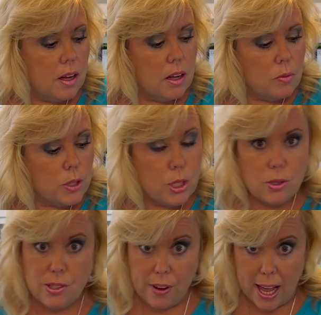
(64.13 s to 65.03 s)

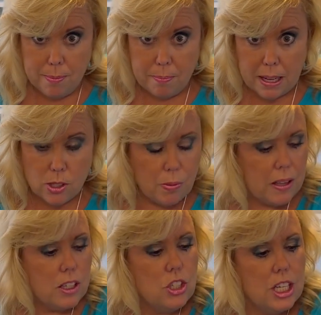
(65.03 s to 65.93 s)
reduced fat
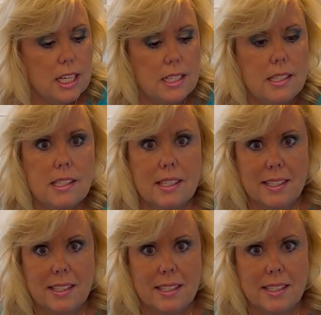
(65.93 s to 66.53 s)
mozzarella cheese,